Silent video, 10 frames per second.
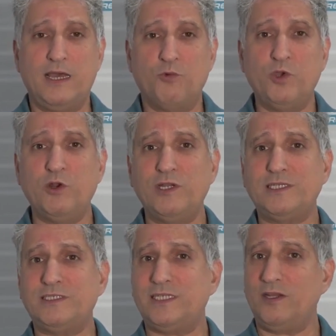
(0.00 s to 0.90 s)
We don't
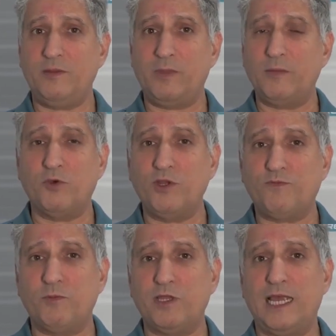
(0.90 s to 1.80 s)
necessarily make money
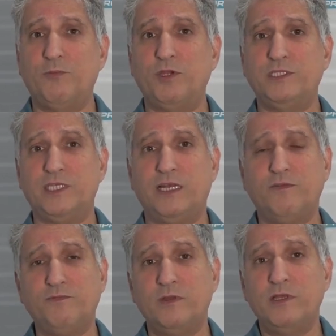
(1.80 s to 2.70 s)
from the library itself,